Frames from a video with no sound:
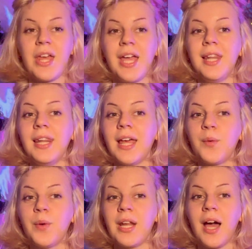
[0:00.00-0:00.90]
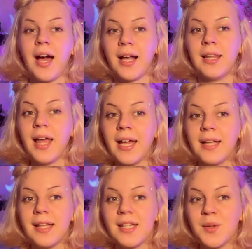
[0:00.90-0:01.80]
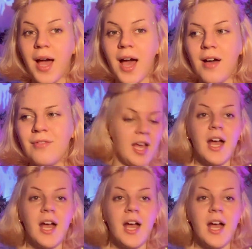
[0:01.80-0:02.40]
a liquid highlight that you have.